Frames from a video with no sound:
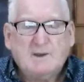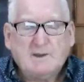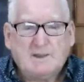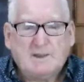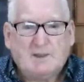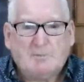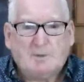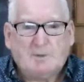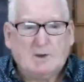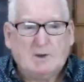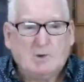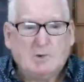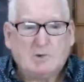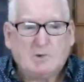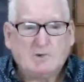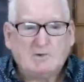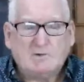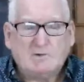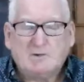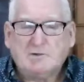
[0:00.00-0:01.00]
they've been
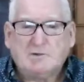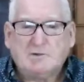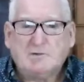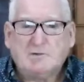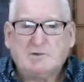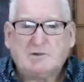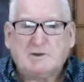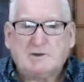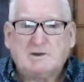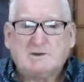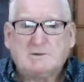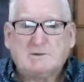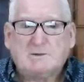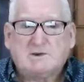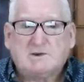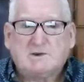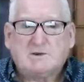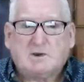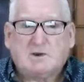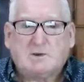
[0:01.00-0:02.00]
ordered to do things
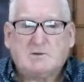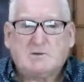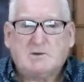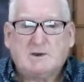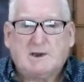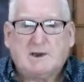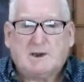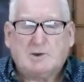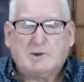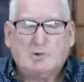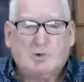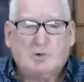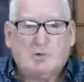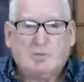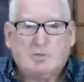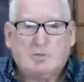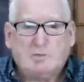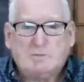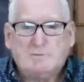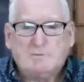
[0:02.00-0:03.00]
which are totally
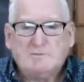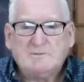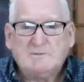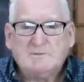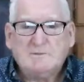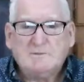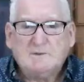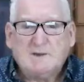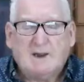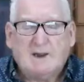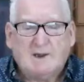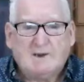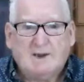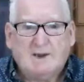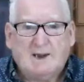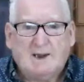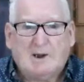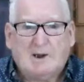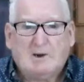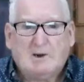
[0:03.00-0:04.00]
unlawful, and
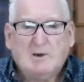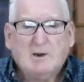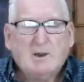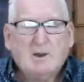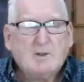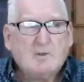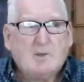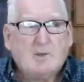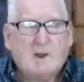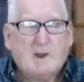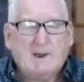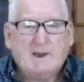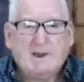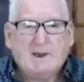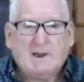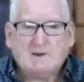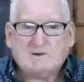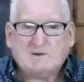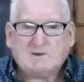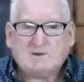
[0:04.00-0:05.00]
now they
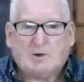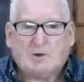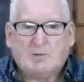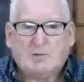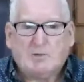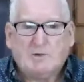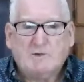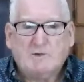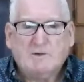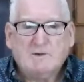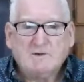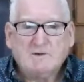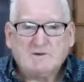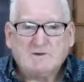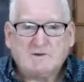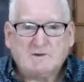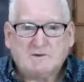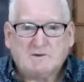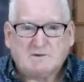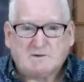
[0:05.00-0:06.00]
are sovereign
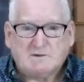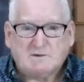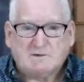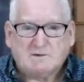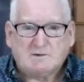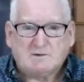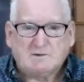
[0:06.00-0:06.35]
citizens.